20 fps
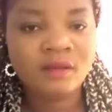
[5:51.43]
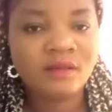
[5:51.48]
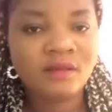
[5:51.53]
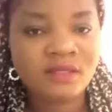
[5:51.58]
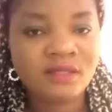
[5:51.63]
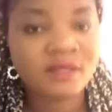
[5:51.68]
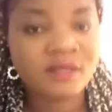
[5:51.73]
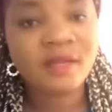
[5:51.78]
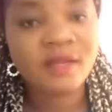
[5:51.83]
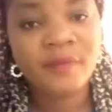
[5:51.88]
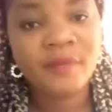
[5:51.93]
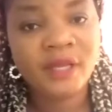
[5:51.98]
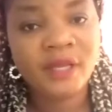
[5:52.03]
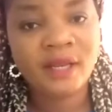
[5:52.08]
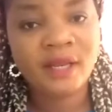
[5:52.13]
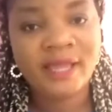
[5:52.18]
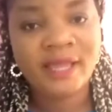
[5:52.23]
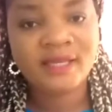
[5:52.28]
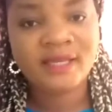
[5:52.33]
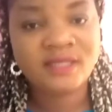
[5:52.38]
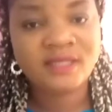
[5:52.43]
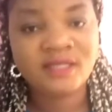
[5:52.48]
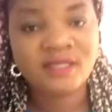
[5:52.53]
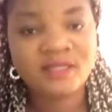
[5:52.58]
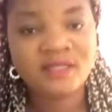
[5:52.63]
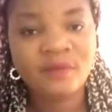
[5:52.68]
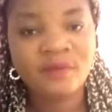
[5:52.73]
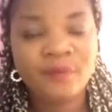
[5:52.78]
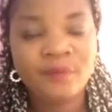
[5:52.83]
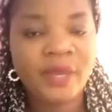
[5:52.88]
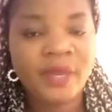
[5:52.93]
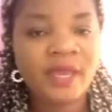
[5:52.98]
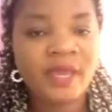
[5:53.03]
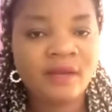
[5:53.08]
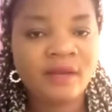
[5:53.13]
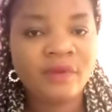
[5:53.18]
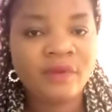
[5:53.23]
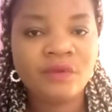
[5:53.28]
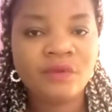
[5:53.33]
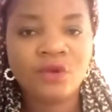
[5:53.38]
screaming like she's in
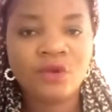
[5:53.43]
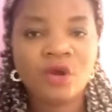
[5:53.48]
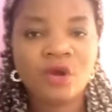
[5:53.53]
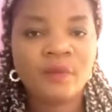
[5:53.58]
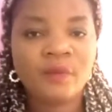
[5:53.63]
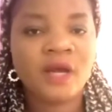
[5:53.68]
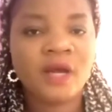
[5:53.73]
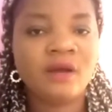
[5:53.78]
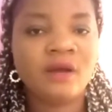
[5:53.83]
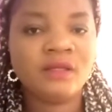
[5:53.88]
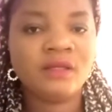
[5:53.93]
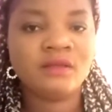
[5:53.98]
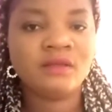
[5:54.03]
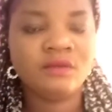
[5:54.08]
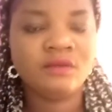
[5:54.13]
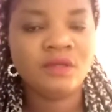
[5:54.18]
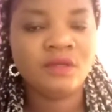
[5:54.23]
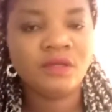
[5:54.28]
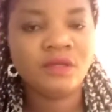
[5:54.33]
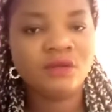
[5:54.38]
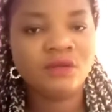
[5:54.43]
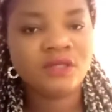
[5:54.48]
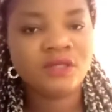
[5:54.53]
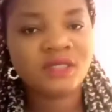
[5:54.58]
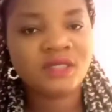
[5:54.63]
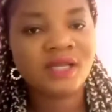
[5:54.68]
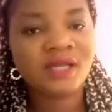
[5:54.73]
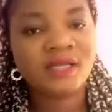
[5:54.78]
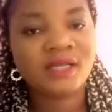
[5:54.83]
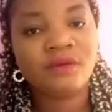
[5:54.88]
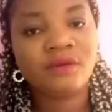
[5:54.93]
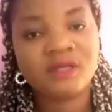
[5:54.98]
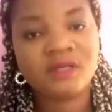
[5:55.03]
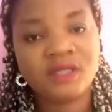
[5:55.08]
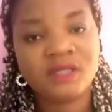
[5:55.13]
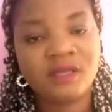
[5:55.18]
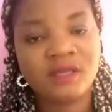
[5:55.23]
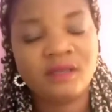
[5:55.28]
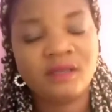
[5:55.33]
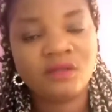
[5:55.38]
pain, when you come out, we noticed that it was
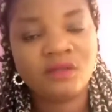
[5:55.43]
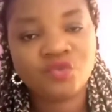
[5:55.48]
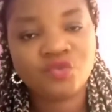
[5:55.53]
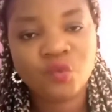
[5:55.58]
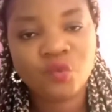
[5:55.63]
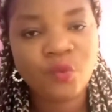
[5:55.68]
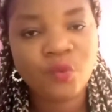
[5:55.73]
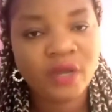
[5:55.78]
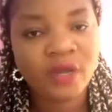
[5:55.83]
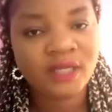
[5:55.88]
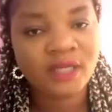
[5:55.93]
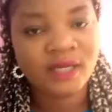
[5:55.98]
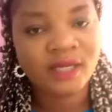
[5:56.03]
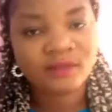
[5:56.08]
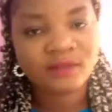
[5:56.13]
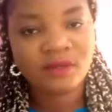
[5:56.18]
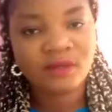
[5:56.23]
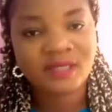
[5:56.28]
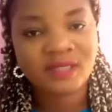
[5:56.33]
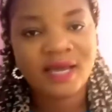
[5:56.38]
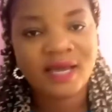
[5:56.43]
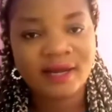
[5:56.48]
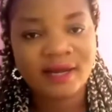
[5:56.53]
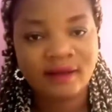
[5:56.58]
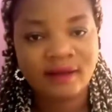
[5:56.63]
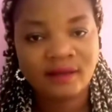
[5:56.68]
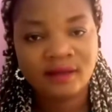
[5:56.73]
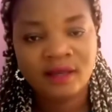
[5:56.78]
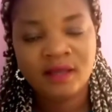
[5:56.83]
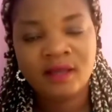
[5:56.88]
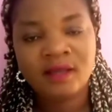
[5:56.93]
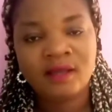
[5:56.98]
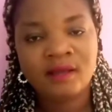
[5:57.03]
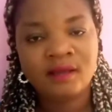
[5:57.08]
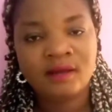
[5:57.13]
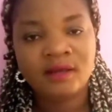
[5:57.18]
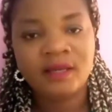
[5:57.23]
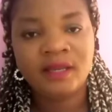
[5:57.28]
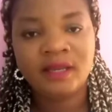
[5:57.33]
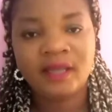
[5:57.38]
the 2 boys that was around.
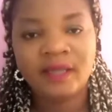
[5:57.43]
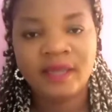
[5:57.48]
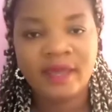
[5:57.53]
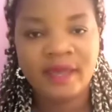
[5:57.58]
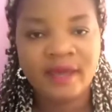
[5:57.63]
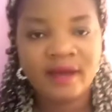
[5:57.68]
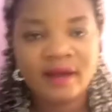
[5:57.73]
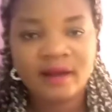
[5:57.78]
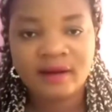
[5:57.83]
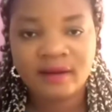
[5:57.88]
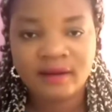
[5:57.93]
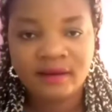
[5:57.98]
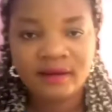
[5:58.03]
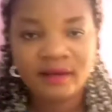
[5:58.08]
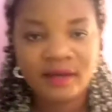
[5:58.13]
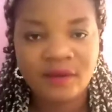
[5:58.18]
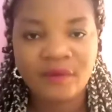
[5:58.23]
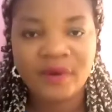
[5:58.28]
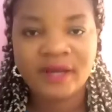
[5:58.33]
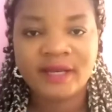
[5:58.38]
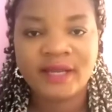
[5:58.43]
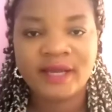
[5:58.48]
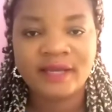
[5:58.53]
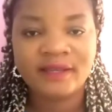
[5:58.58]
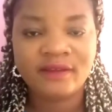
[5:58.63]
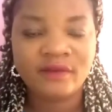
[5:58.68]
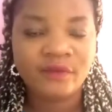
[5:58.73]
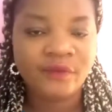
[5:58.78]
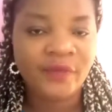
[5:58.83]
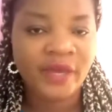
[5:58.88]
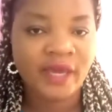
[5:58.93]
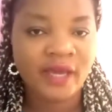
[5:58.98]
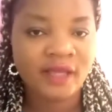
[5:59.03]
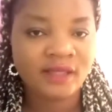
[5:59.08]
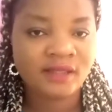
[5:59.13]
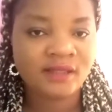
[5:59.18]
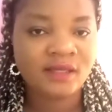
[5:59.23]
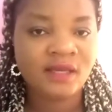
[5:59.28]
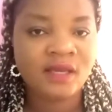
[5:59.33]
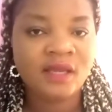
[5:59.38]
The girl, the one that gave
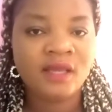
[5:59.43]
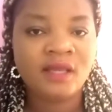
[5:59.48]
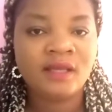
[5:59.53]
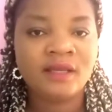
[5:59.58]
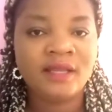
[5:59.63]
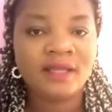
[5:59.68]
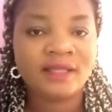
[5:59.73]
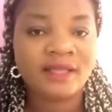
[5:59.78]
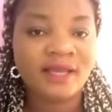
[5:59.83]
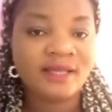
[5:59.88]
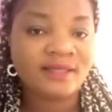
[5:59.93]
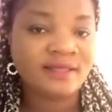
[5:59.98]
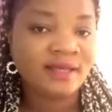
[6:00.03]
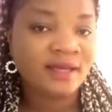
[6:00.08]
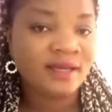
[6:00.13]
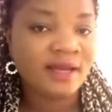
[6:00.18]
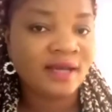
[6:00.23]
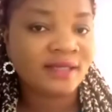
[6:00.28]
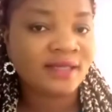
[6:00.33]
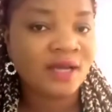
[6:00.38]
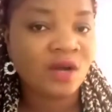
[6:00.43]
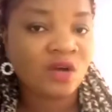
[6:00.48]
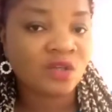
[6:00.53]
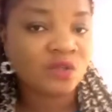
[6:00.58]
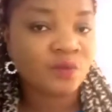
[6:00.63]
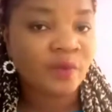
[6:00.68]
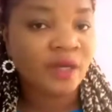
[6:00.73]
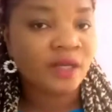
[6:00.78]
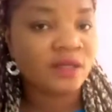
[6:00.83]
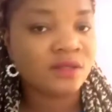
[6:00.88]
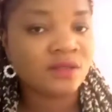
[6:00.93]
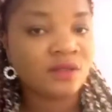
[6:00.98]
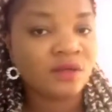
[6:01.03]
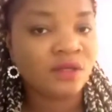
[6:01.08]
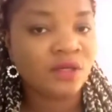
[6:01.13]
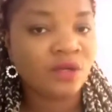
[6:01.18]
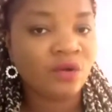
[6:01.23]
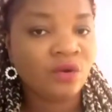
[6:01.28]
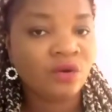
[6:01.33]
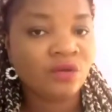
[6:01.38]
birth, that I said that her husband is not
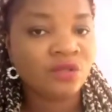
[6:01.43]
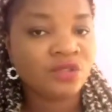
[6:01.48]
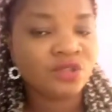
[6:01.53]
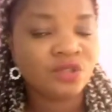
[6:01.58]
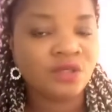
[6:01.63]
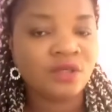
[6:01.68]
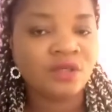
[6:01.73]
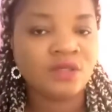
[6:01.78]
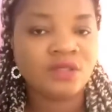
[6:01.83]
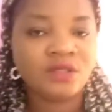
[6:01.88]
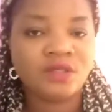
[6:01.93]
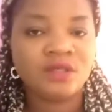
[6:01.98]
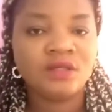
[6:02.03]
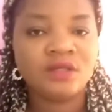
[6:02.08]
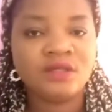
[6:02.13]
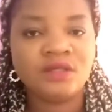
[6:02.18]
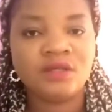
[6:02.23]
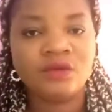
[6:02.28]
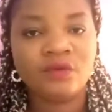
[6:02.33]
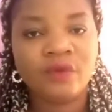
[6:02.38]
in the country, she